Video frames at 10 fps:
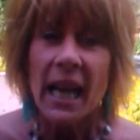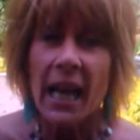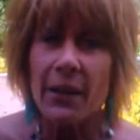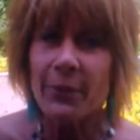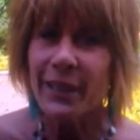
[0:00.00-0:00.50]

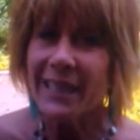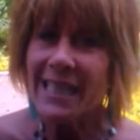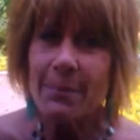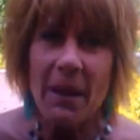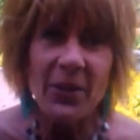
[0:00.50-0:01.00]
and really
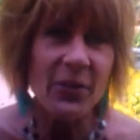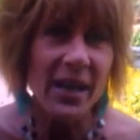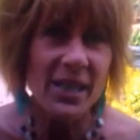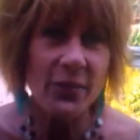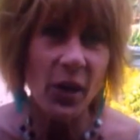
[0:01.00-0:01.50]
spent the
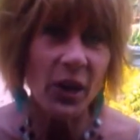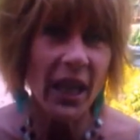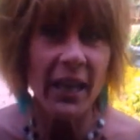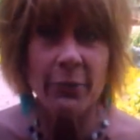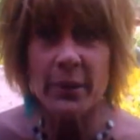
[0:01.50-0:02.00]
rest of our
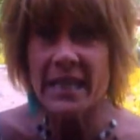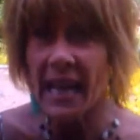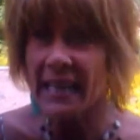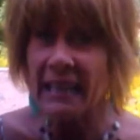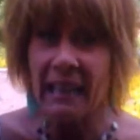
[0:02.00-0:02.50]
life
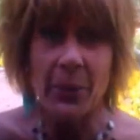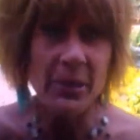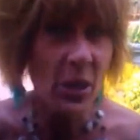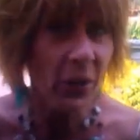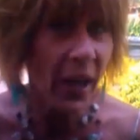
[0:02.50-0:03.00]
pretending like we
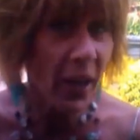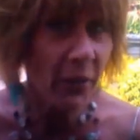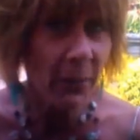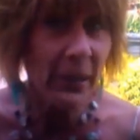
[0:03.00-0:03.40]
don't have our